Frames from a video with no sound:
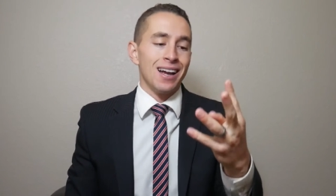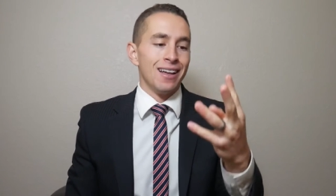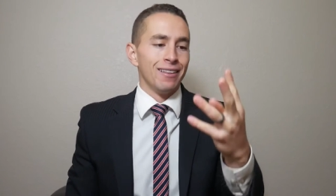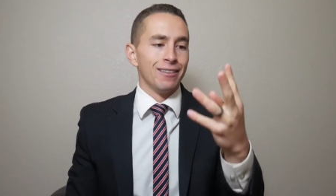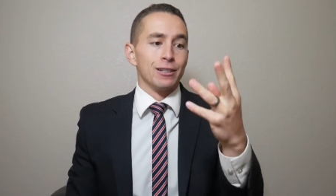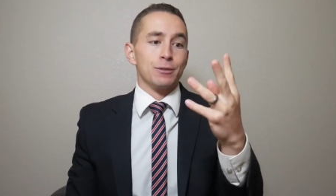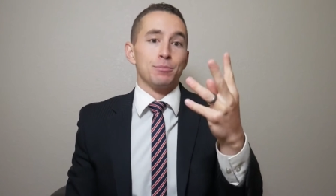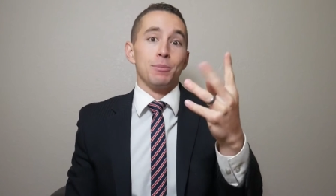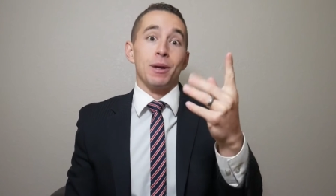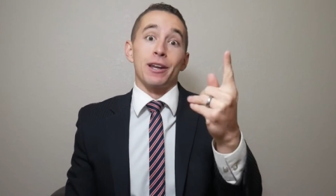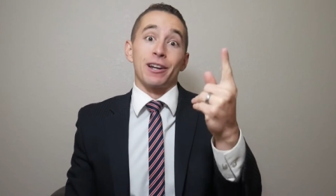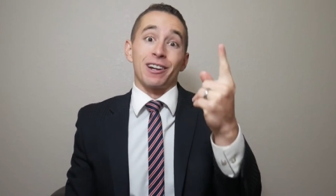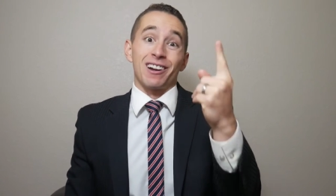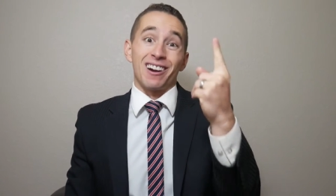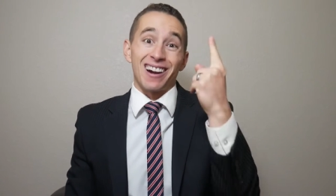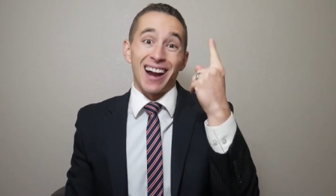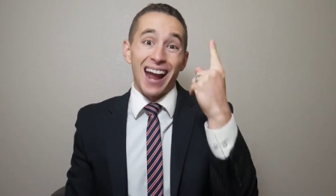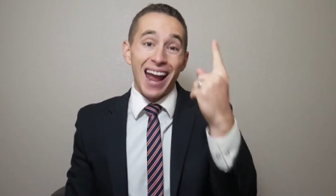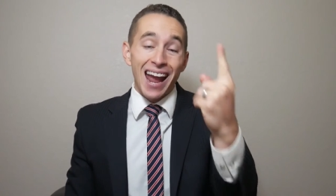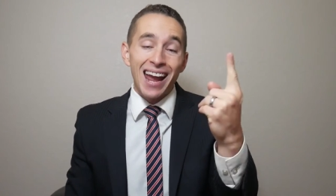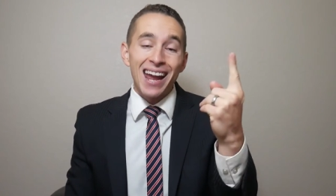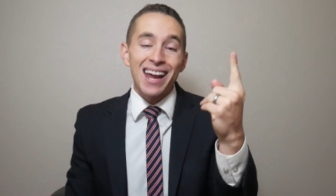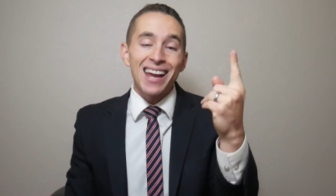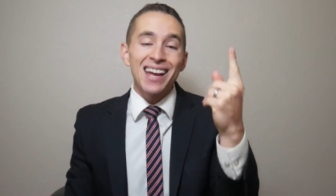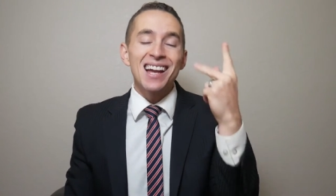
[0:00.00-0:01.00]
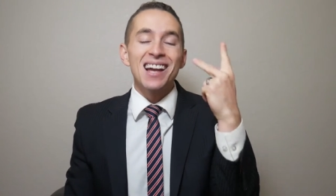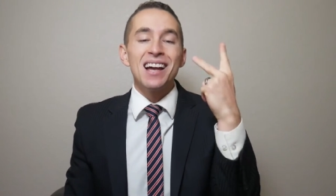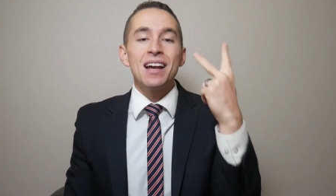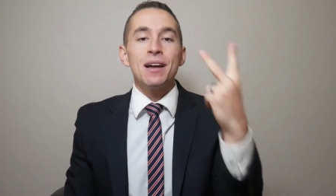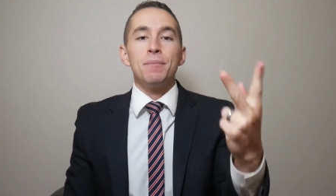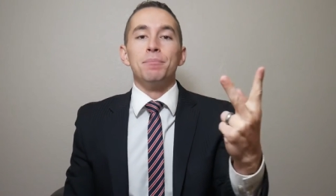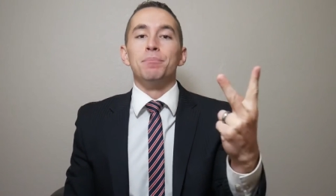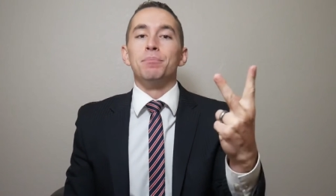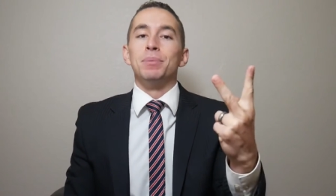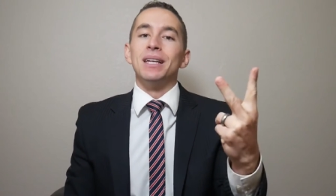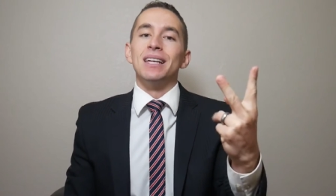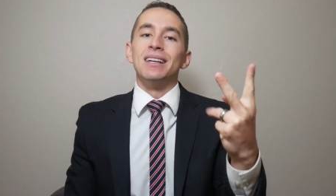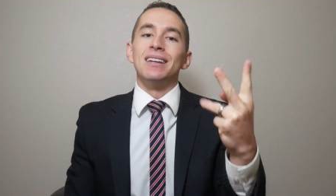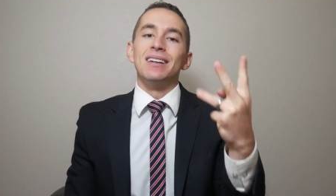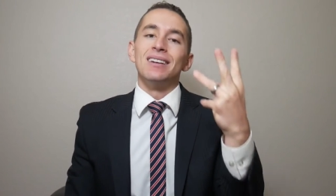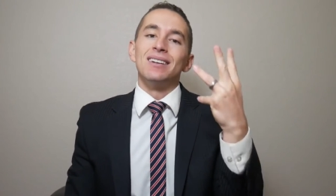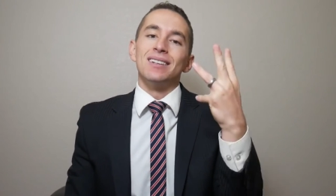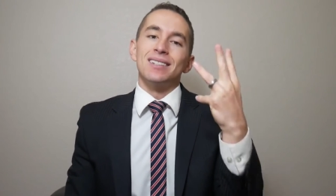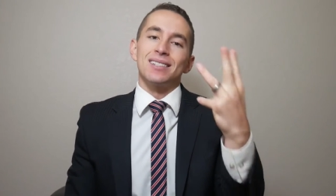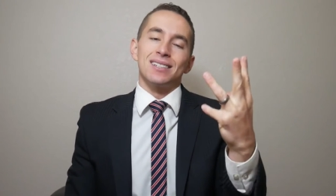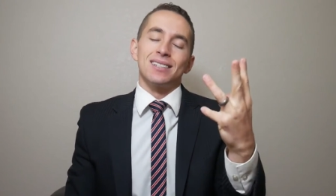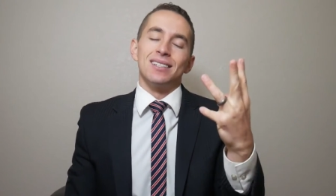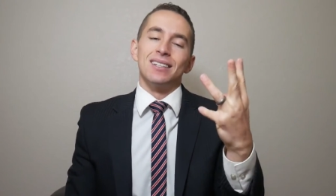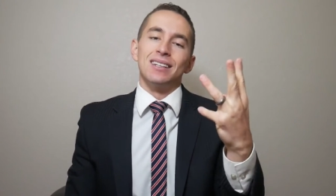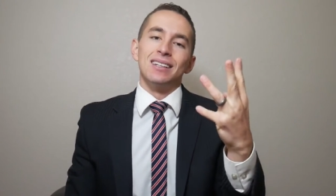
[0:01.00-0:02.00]
There's Medicare A, B,
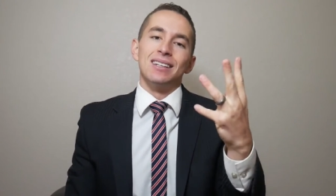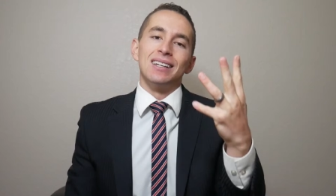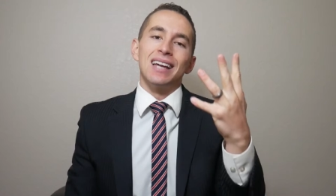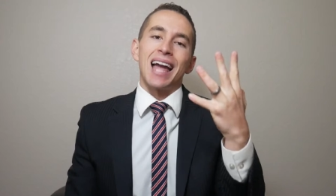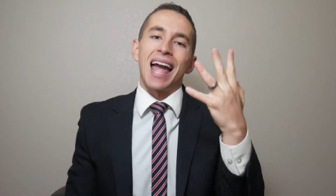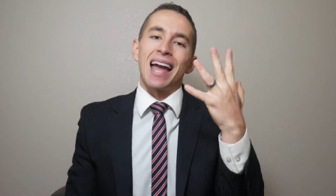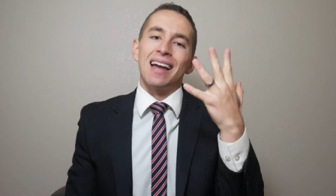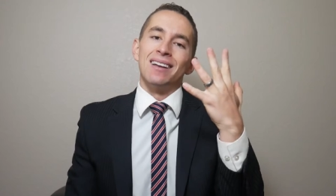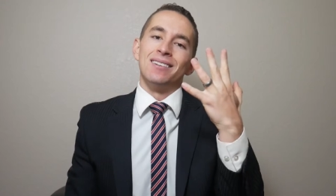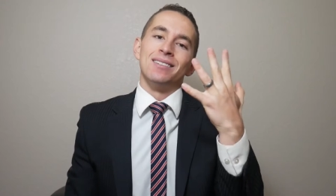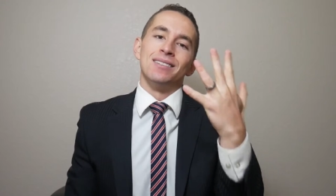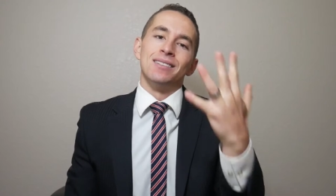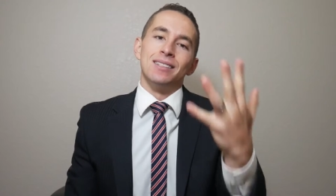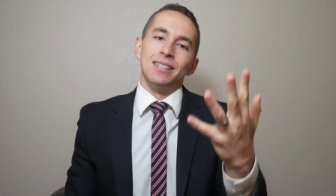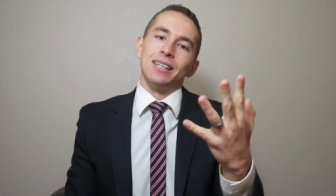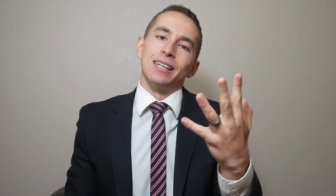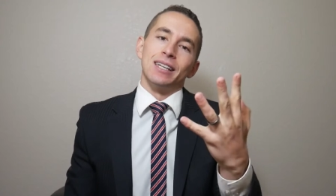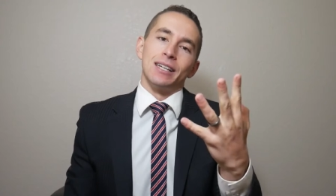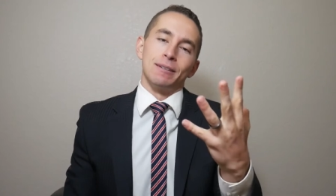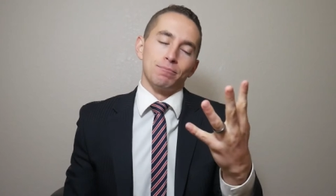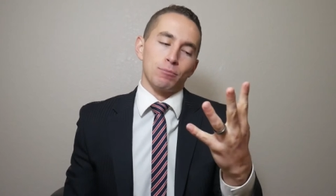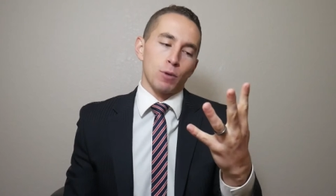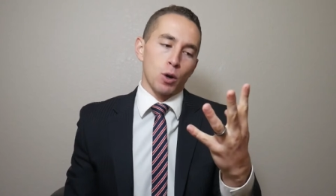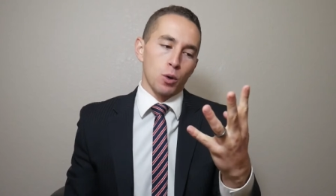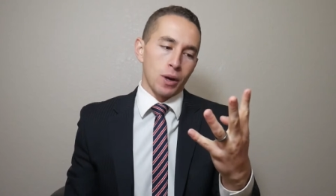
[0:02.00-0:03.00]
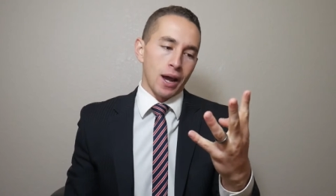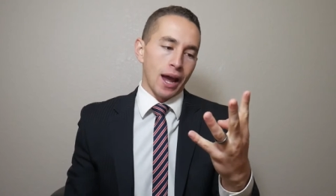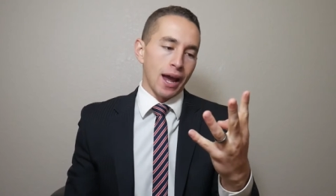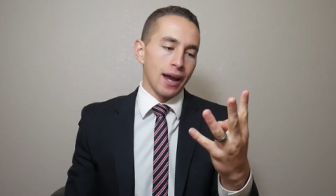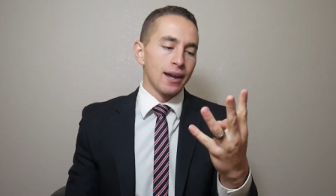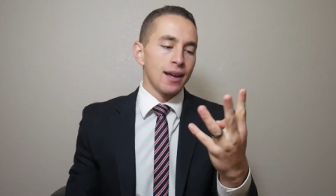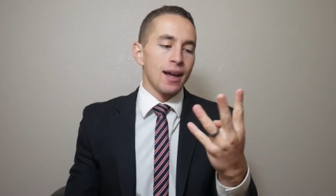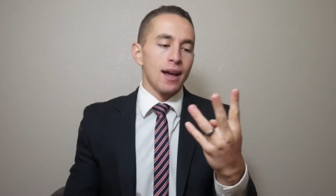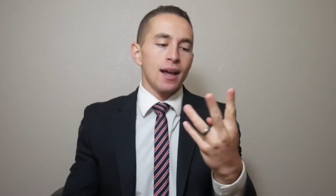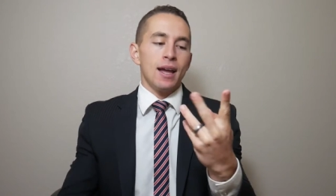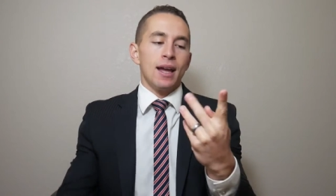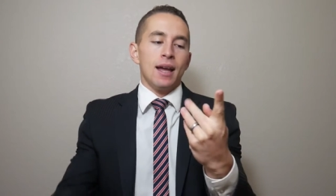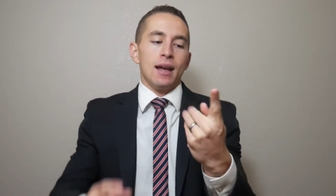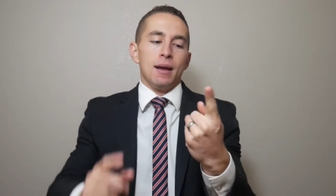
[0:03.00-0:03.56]
C, and D, okay?